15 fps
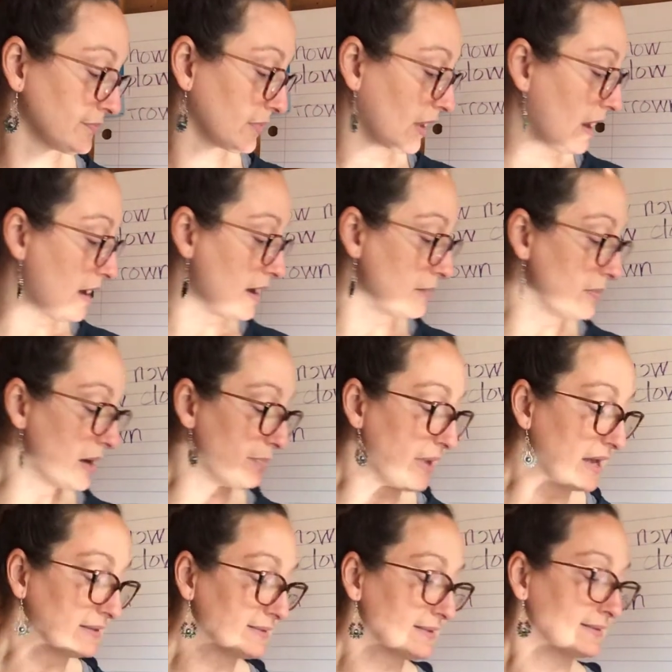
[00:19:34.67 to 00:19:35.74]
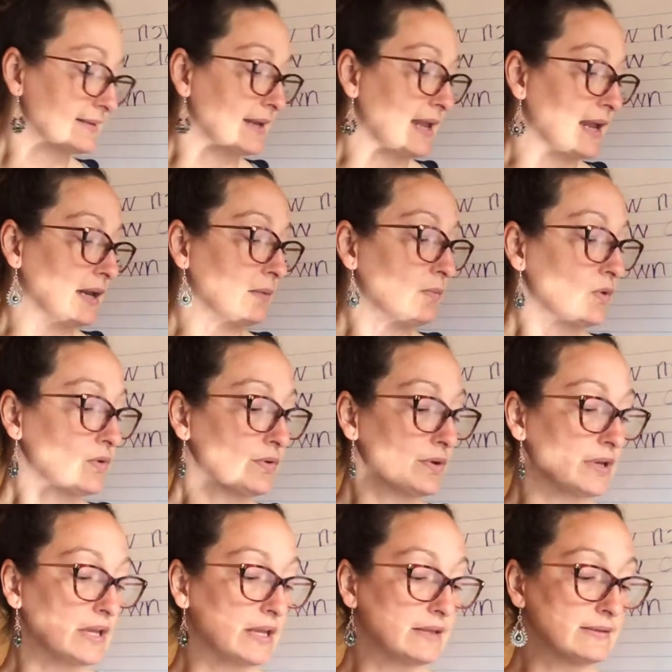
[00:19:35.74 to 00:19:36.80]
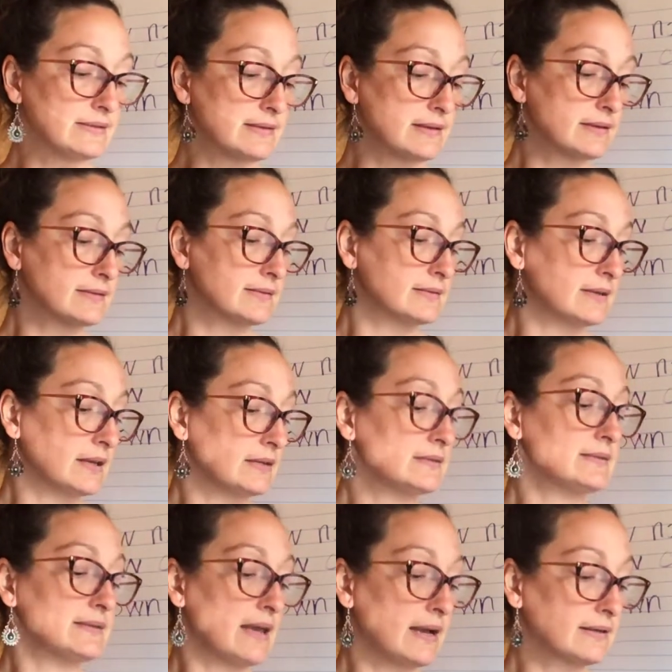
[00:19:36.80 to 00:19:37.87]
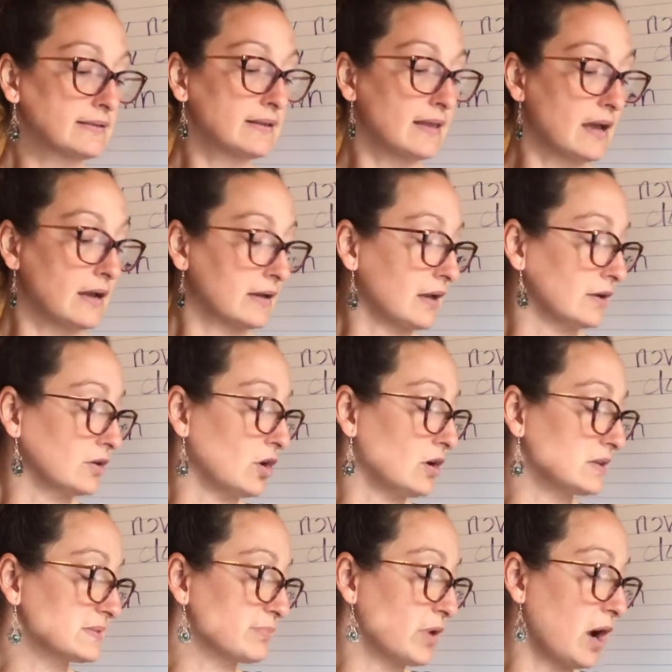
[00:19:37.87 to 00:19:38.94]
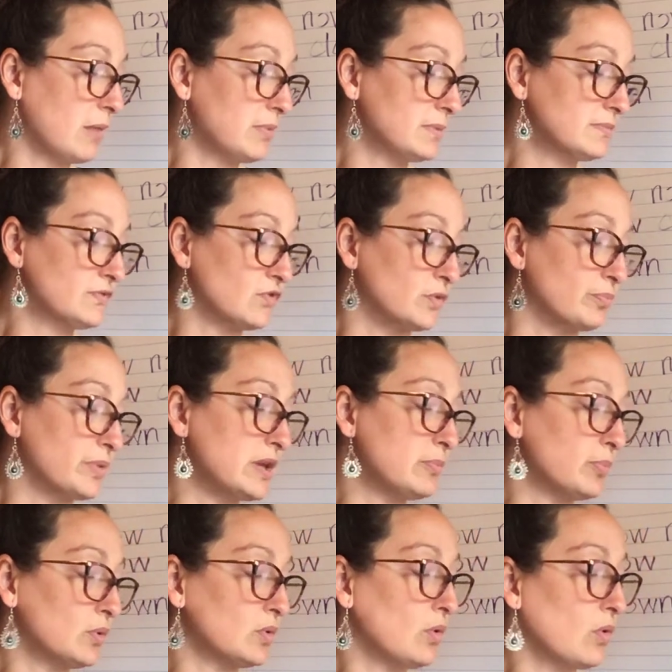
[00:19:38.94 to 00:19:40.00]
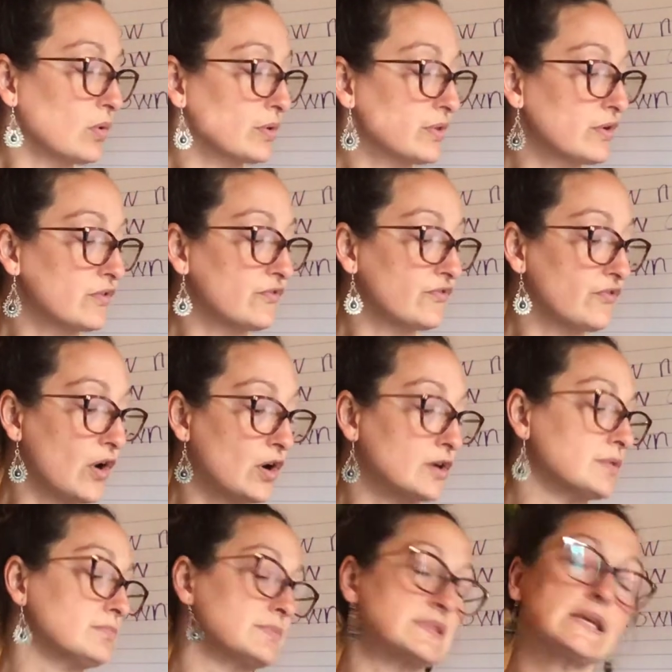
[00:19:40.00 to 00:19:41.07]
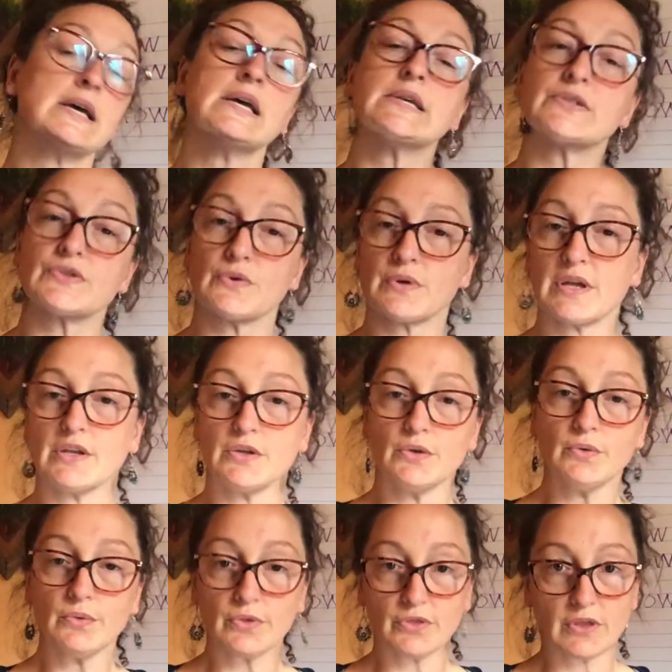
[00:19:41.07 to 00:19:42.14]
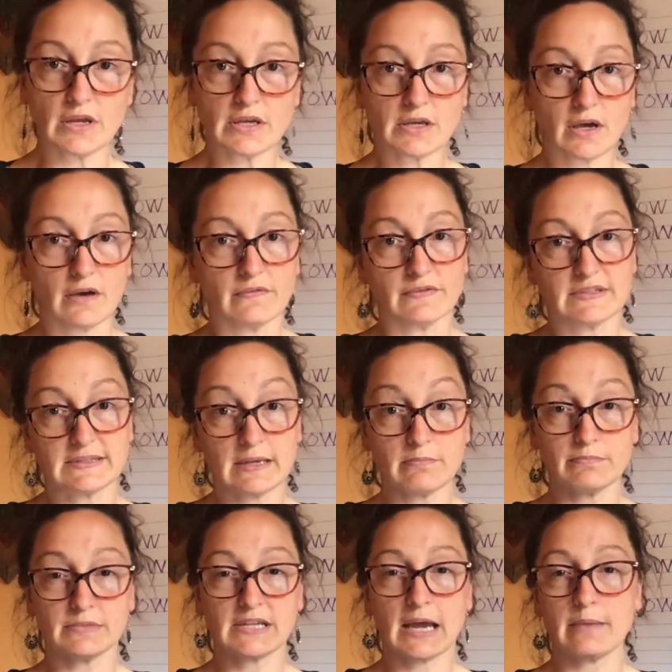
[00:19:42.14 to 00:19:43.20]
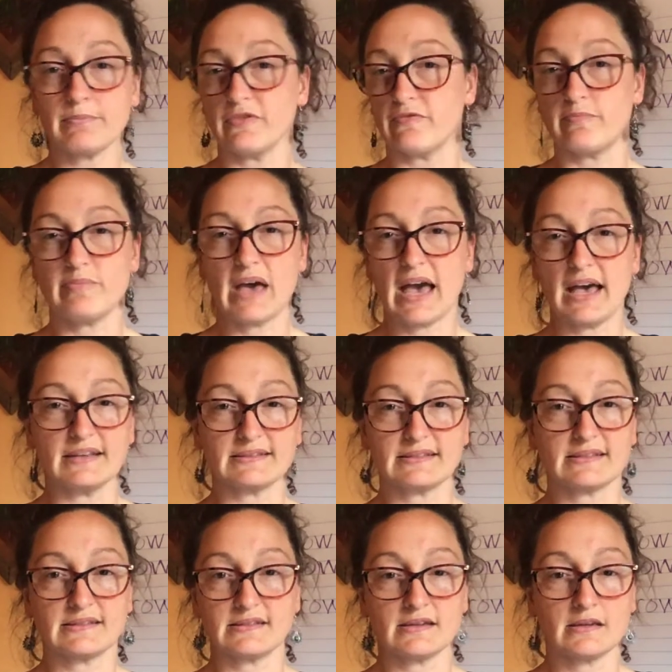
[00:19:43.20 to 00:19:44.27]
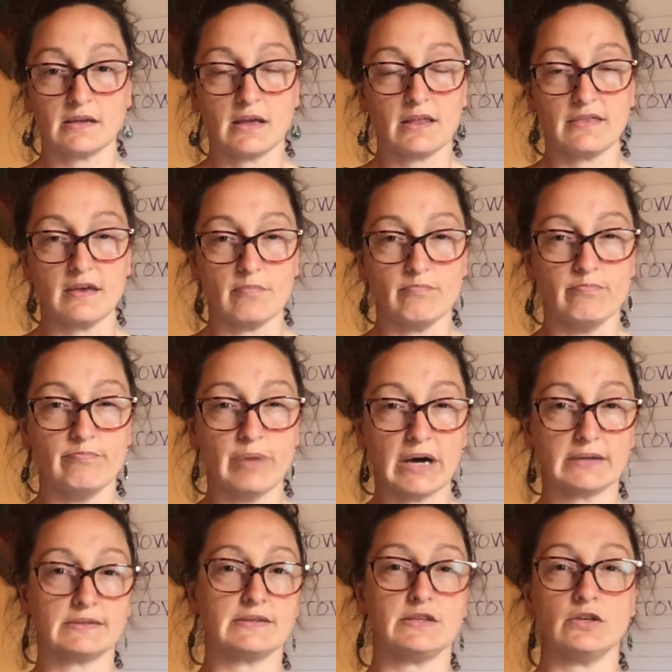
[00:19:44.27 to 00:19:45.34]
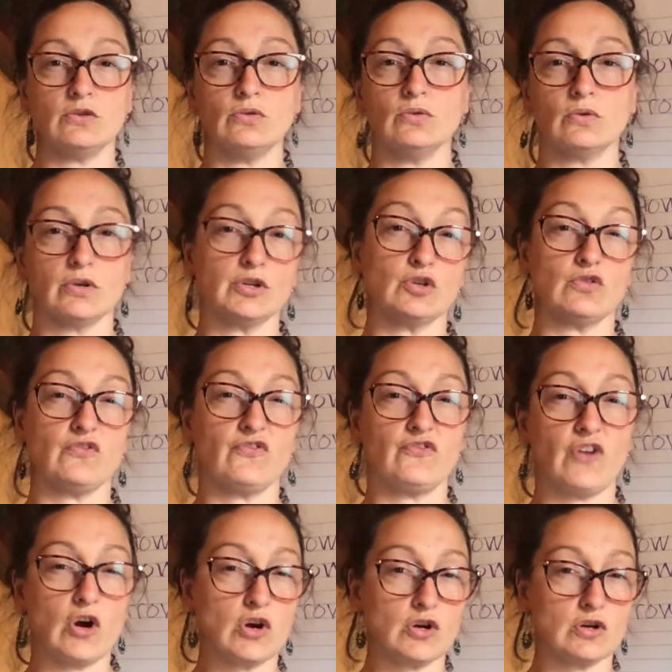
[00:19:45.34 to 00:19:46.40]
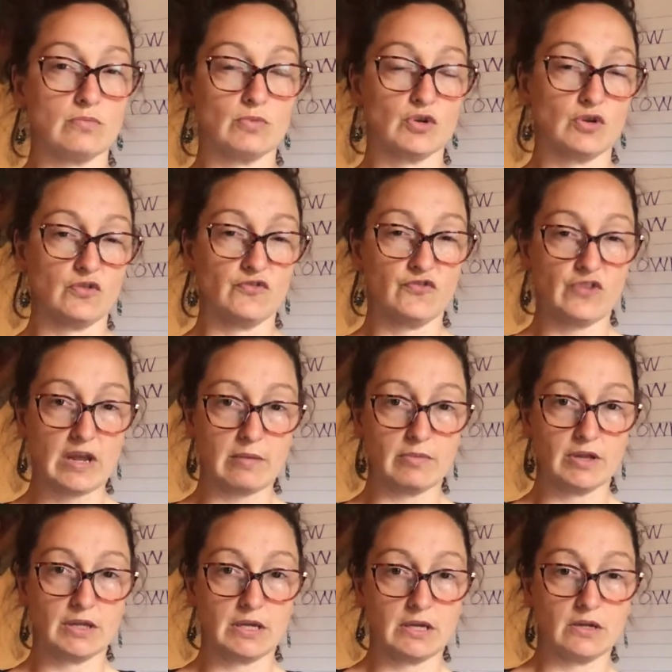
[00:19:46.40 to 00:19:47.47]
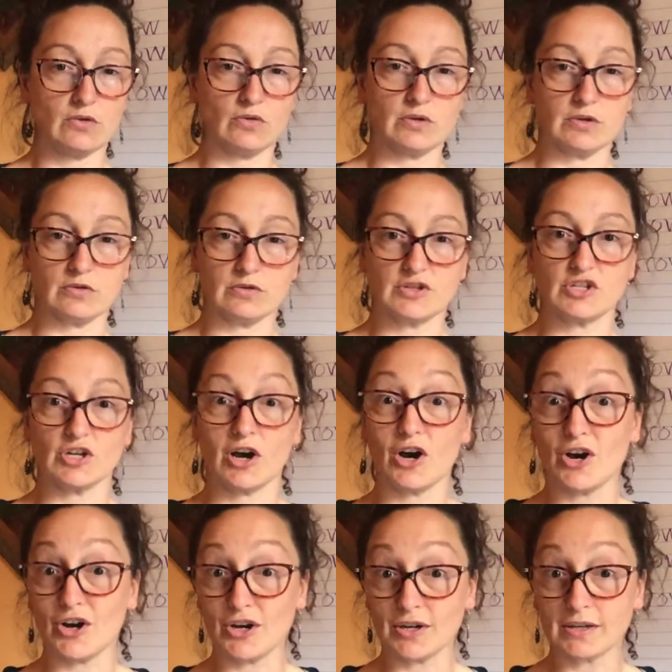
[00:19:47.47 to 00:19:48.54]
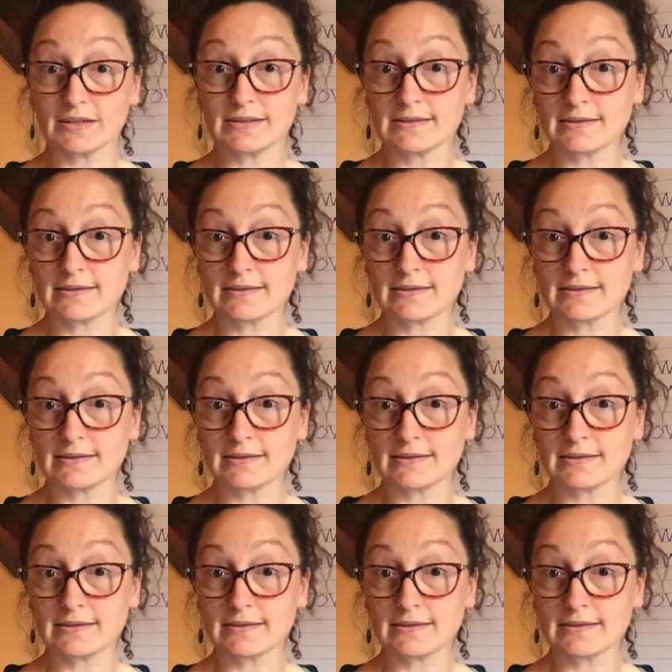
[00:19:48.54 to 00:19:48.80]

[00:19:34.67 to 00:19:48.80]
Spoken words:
A pest is an animal or an insect that can cause problems for people or their farms. So can you think of some type of pest that bugs you or your farm or your family or your dogs?